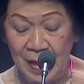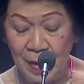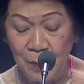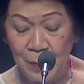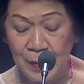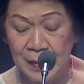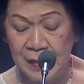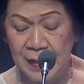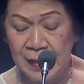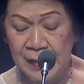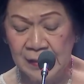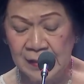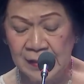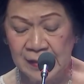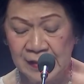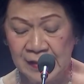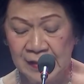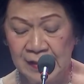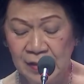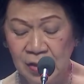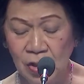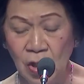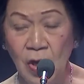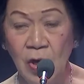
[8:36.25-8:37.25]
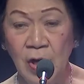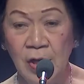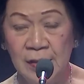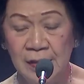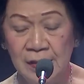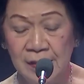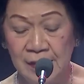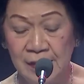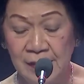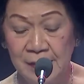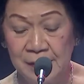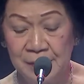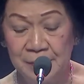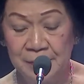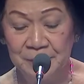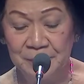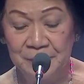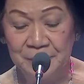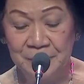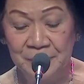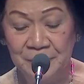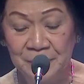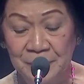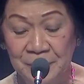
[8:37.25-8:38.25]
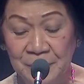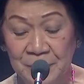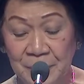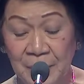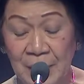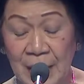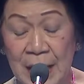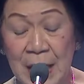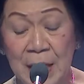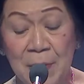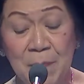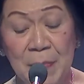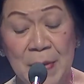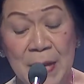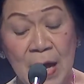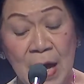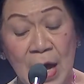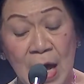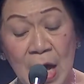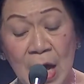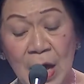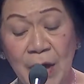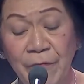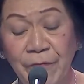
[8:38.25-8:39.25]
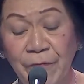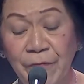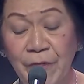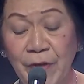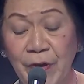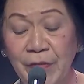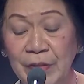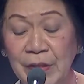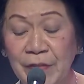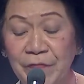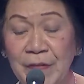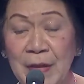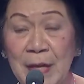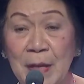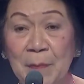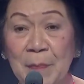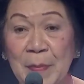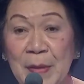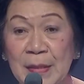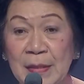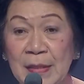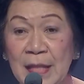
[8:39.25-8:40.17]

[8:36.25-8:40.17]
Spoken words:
With these thoughts, in behalf of the Philippine